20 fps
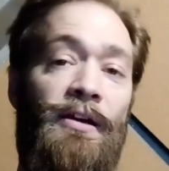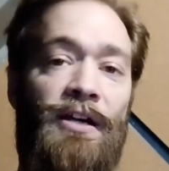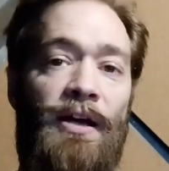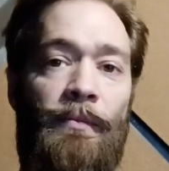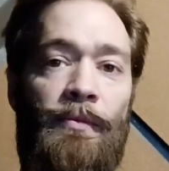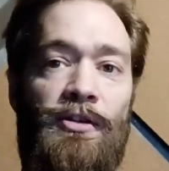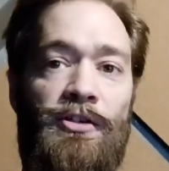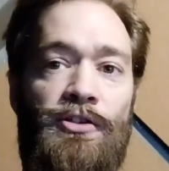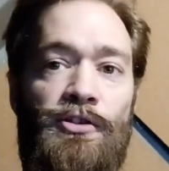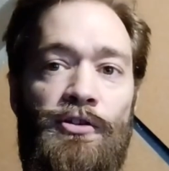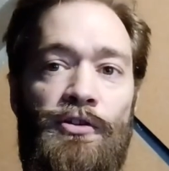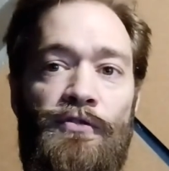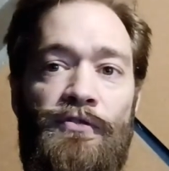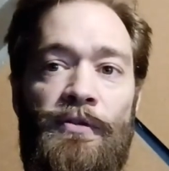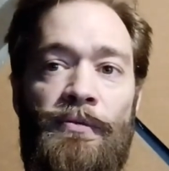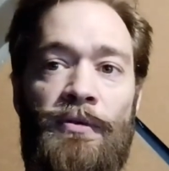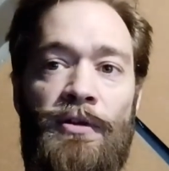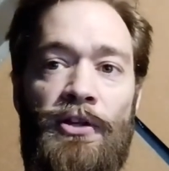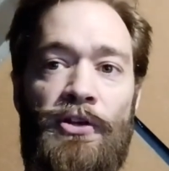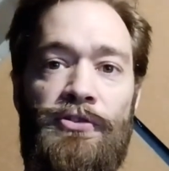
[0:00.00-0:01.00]
coming to you
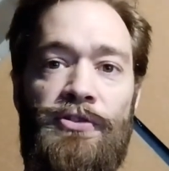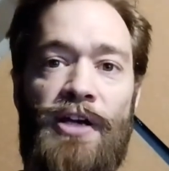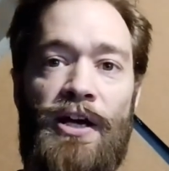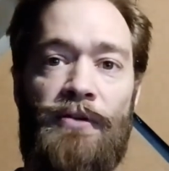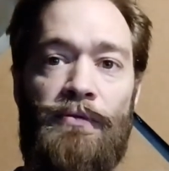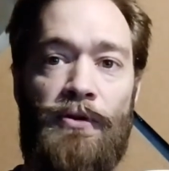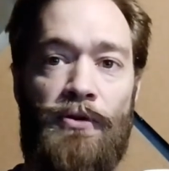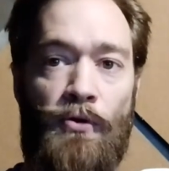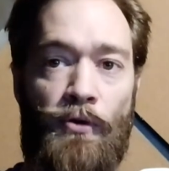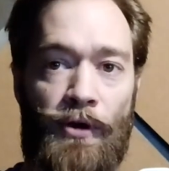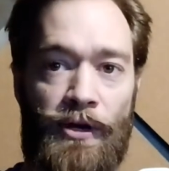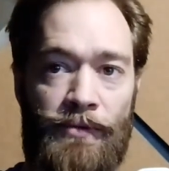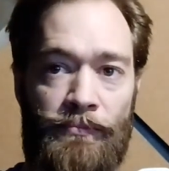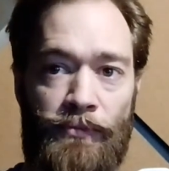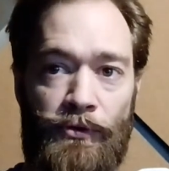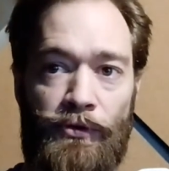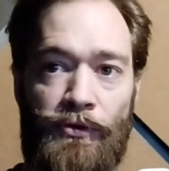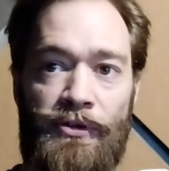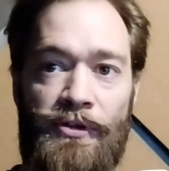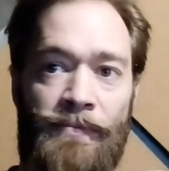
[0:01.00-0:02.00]
from the Low Tech Recording
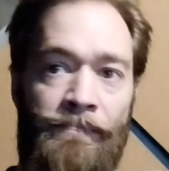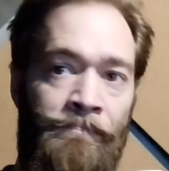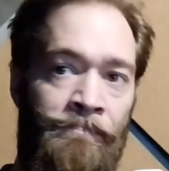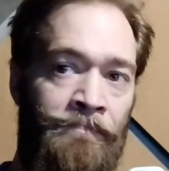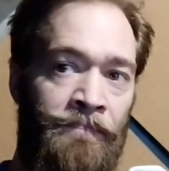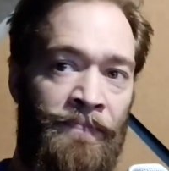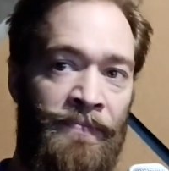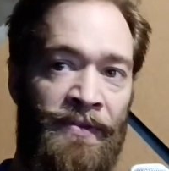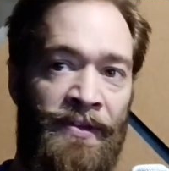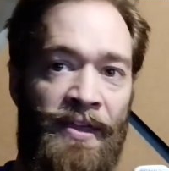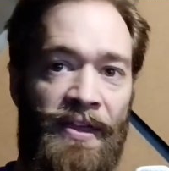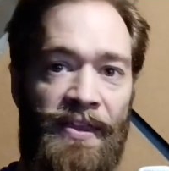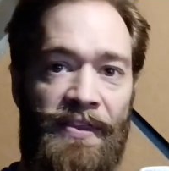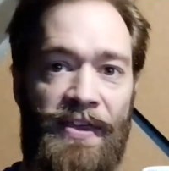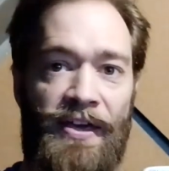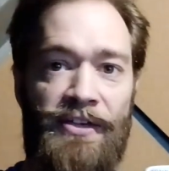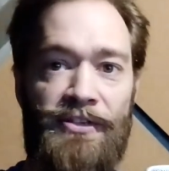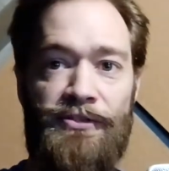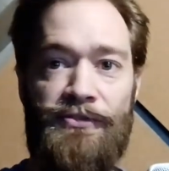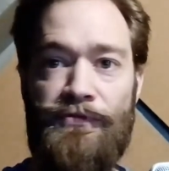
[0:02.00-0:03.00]
Booth
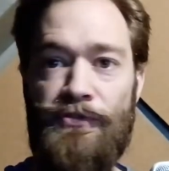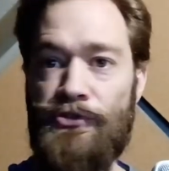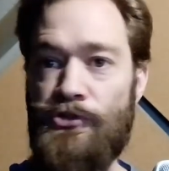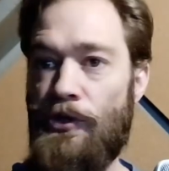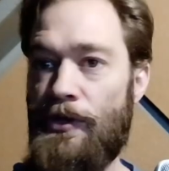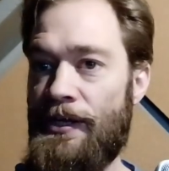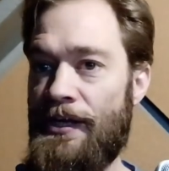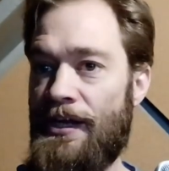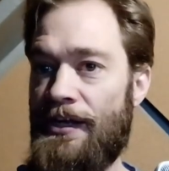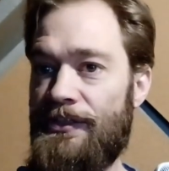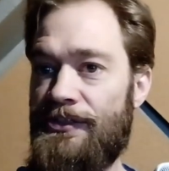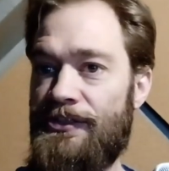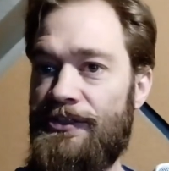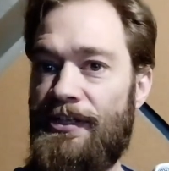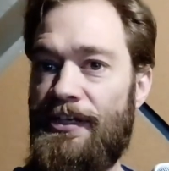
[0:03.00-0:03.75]
Thanks for joining us.